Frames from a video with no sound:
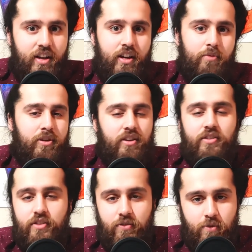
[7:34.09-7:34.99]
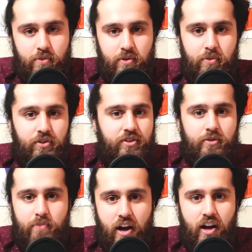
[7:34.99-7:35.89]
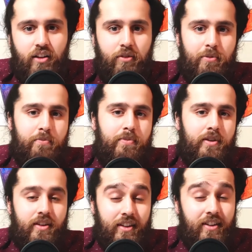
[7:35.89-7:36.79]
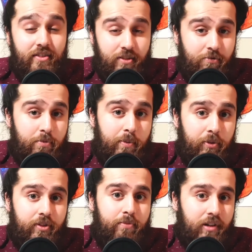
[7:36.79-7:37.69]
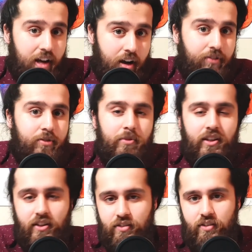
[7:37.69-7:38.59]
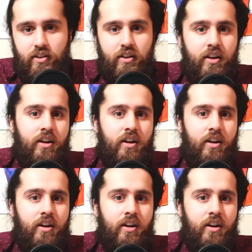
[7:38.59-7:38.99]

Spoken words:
it'd be easier for people to spell, it'd be easier for people to pronounce, it'd be easier